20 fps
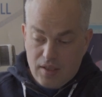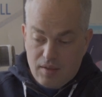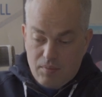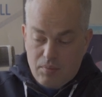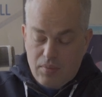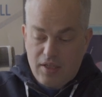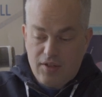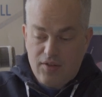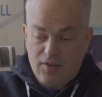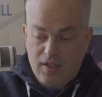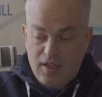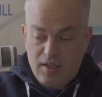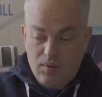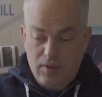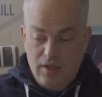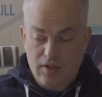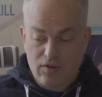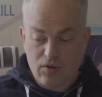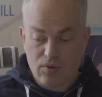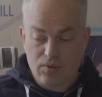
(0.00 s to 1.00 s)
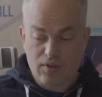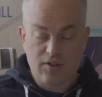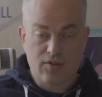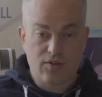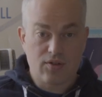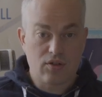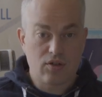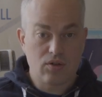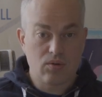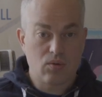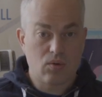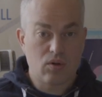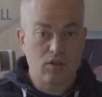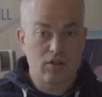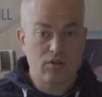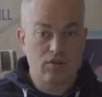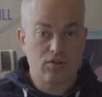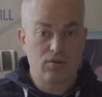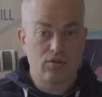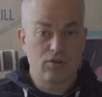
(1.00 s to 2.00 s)
Basically what I wrote is to do all the
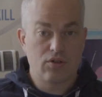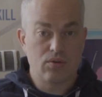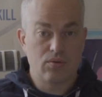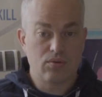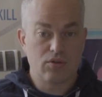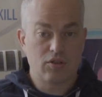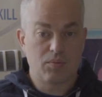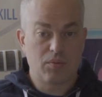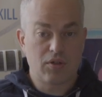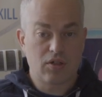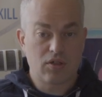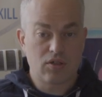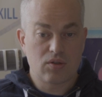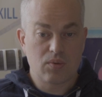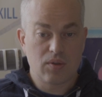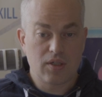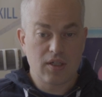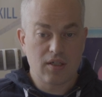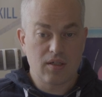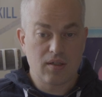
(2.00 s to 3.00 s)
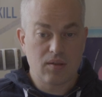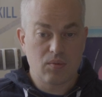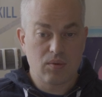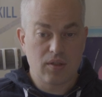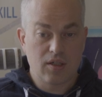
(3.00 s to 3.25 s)
to-dos, because we